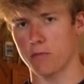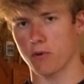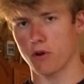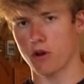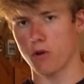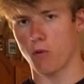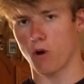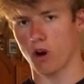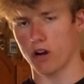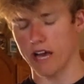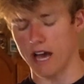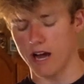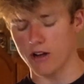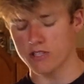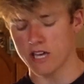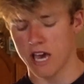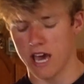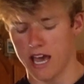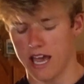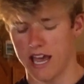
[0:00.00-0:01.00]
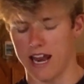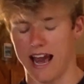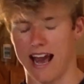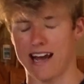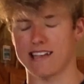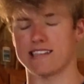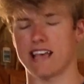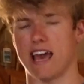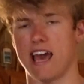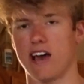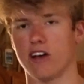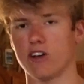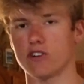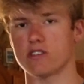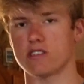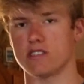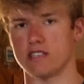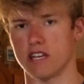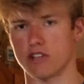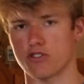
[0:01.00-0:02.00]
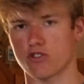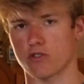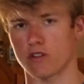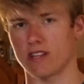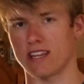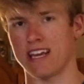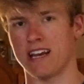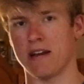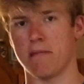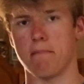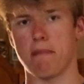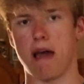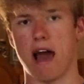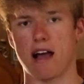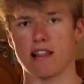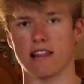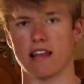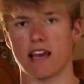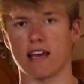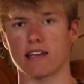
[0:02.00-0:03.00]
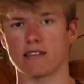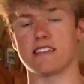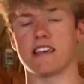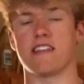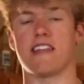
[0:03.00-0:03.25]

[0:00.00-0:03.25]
pre-workout, it has L-citrulline malates,